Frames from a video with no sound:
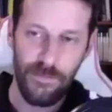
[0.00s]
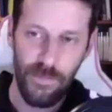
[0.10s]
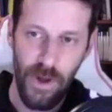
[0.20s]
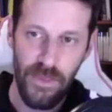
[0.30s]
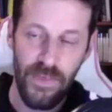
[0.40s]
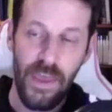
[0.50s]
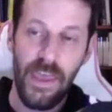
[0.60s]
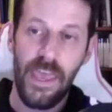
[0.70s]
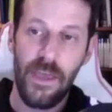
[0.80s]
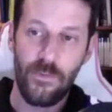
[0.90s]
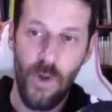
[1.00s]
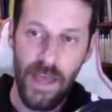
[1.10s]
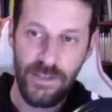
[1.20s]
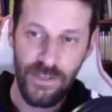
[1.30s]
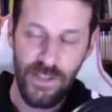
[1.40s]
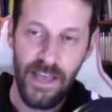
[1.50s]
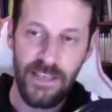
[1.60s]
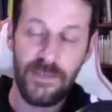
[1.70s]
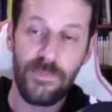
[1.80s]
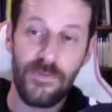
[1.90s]
breath and
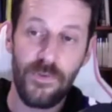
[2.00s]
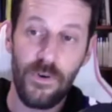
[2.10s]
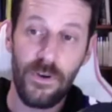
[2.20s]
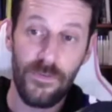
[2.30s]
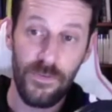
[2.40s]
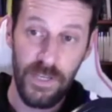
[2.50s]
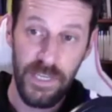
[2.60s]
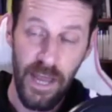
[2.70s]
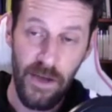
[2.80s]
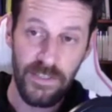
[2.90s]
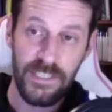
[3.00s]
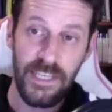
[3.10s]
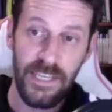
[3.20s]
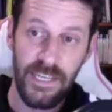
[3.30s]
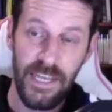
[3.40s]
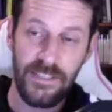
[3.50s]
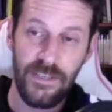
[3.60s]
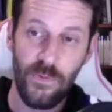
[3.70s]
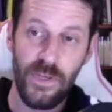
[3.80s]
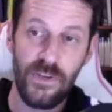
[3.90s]
rationalize it before freaking out and sending it.
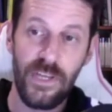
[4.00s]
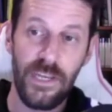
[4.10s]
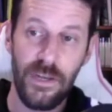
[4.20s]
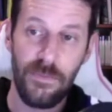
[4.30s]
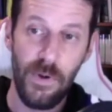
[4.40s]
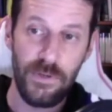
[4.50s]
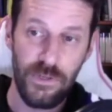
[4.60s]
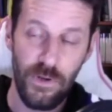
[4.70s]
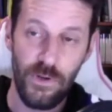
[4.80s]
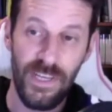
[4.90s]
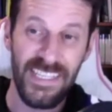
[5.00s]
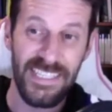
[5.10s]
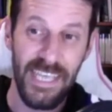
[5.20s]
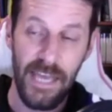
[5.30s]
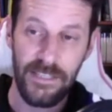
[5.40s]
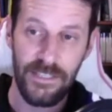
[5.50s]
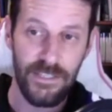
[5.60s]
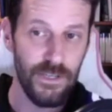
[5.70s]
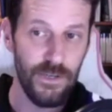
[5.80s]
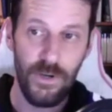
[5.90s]
So when you're getting emotional in text
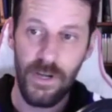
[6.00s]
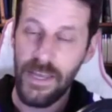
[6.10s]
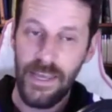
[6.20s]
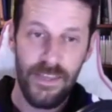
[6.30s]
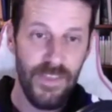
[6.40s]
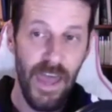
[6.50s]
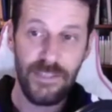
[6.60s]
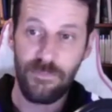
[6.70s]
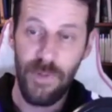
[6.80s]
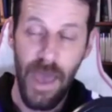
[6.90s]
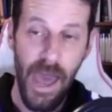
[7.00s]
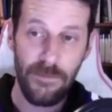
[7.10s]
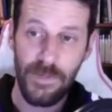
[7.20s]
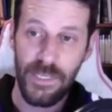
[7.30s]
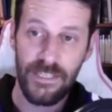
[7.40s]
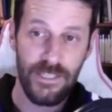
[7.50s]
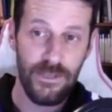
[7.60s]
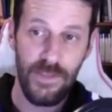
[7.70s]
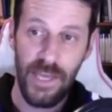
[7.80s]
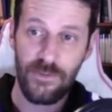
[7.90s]
too, that's bad because
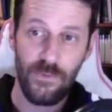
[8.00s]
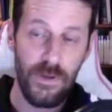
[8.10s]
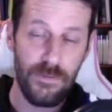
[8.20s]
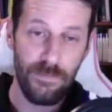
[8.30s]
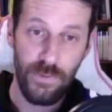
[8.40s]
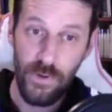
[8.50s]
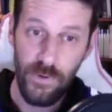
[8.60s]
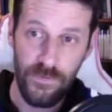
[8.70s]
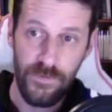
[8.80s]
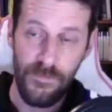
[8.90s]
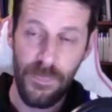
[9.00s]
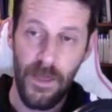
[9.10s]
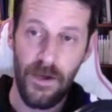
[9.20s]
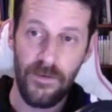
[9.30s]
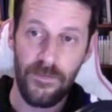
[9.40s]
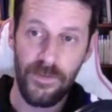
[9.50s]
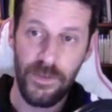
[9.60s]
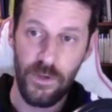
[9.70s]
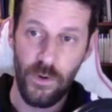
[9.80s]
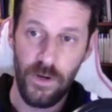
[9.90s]
too that's written proof of
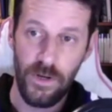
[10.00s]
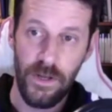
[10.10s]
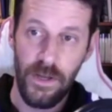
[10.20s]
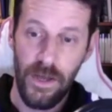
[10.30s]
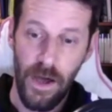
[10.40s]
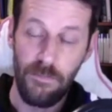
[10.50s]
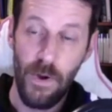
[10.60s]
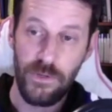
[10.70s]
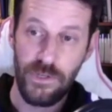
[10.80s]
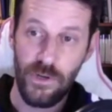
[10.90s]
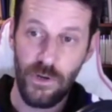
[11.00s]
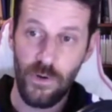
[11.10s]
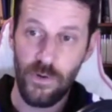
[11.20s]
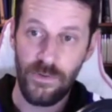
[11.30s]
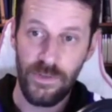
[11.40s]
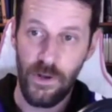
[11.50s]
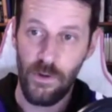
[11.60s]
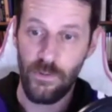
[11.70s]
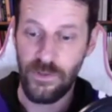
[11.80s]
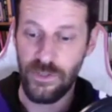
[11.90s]
your emotional you
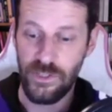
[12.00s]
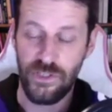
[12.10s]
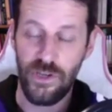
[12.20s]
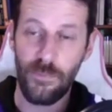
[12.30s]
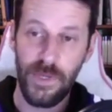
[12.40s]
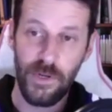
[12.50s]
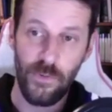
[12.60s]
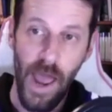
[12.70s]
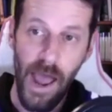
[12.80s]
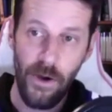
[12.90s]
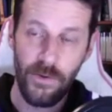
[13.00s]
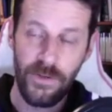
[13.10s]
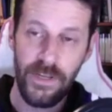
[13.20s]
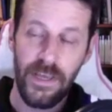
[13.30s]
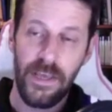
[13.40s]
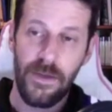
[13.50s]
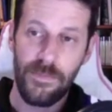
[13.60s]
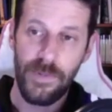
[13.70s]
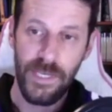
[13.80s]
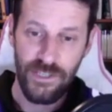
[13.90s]
know just jumping around
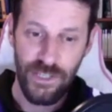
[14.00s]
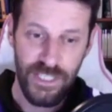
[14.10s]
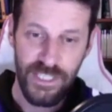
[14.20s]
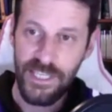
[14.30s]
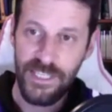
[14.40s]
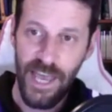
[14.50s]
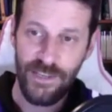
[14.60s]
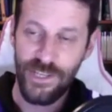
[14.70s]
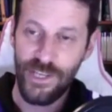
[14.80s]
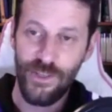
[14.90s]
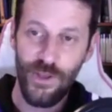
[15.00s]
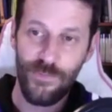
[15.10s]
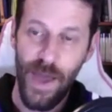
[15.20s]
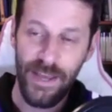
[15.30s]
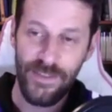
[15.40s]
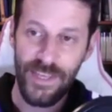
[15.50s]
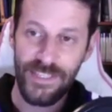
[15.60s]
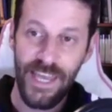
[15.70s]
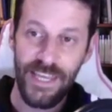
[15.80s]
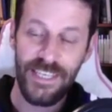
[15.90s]
because she sees that she can look back at that
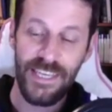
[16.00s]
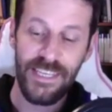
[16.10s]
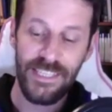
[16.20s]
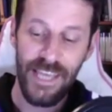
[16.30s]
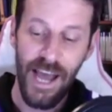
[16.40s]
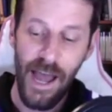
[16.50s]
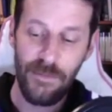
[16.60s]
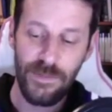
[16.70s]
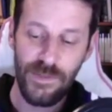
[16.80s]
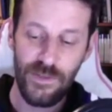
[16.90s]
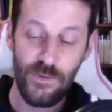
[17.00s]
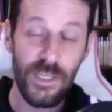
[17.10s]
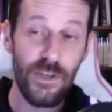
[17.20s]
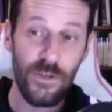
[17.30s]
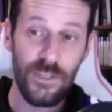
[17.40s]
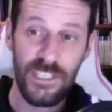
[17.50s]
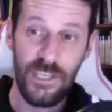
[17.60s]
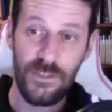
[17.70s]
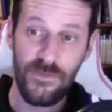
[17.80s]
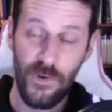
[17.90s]
text anytime so there's really no mm-hmm.
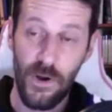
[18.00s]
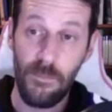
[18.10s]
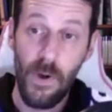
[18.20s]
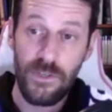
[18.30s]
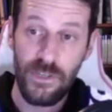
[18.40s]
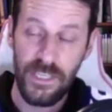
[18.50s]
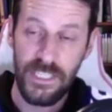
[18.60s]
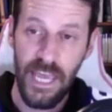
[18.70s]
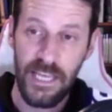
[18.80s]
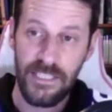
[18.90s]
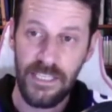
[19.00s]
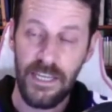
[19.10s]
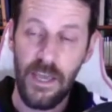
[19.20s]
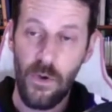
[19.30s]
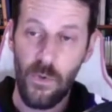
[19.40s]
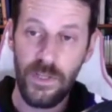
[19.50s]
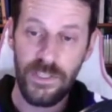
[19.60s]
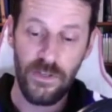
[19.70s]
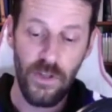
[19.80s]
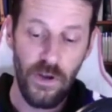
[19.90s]
excuse for emotionally texting
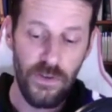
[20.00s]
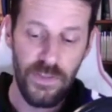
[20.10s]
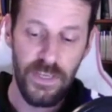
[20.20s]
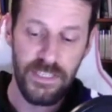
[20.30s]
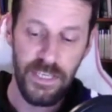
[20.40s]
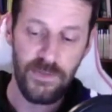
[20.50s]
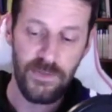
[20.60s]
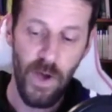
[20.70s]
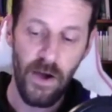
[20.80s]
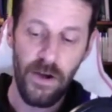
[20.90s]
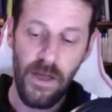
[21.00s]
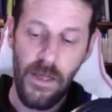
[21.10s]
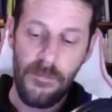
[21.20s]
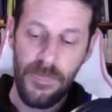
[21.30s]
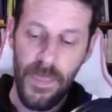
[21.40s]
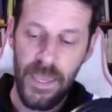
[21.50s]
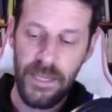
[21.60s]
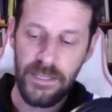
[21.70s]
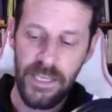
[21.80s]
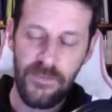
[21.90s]
once you learn this as well
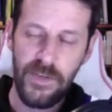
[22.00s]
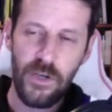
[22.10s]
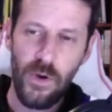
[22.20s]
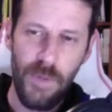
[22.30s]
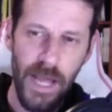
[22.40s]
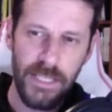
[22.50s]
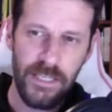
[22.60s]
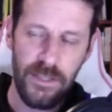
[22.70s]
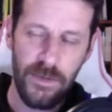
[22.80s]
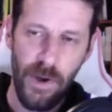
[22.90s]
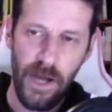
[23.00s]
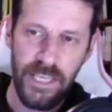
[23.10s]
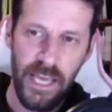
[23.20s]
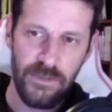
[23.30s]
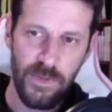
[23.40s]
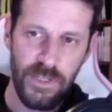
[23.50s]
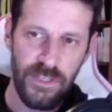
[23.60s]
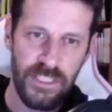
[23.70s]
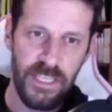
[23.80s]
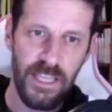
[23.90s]
and even going back to the podcast we
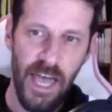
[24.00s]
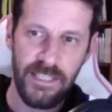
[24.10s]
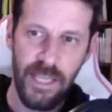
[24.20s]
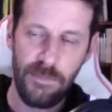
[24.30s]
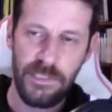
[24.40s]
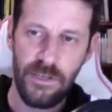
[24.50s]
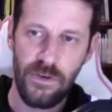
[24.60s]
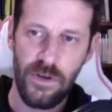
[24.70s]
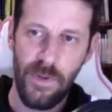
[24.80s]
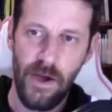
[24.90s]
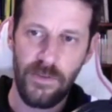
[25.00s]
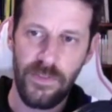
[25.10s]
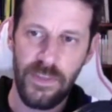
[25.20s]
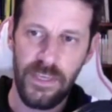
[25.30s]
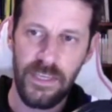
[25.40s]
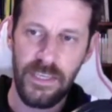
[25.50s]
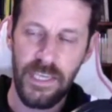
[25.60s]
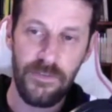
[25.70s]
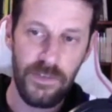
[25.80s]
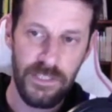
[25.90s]
just did last episode about the
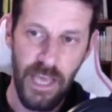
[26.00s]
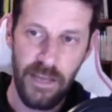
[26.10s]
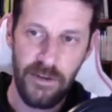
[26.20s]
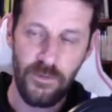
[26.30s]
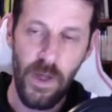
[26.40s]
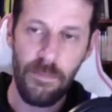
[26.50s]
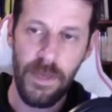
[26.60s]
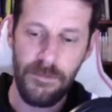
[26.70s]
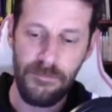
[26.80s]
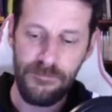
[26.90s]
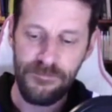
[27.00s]
evil side of women